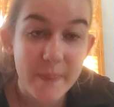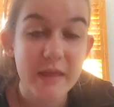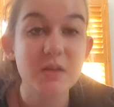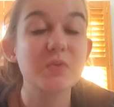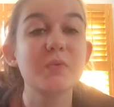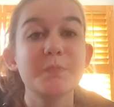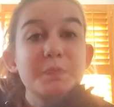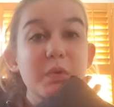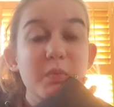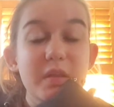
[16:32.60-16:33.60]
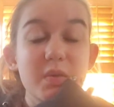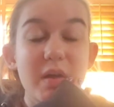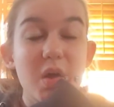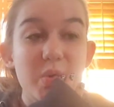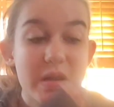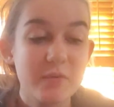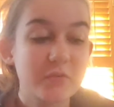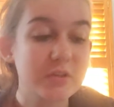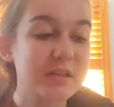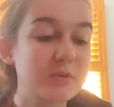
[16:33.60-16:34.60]
They do really well right
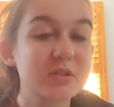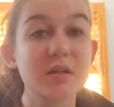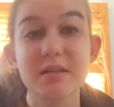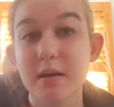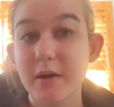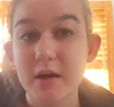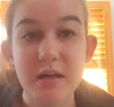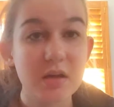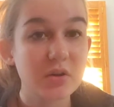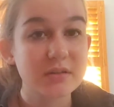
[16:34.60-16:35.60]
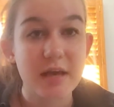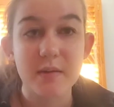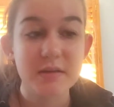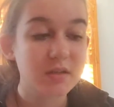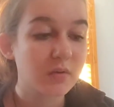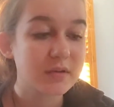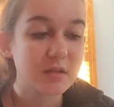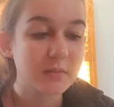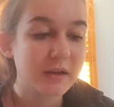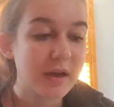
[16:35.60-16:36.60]
before summer starts, and American Eagle denim is always good
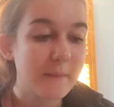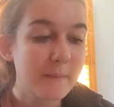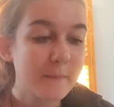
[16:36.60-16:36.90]
to pick up.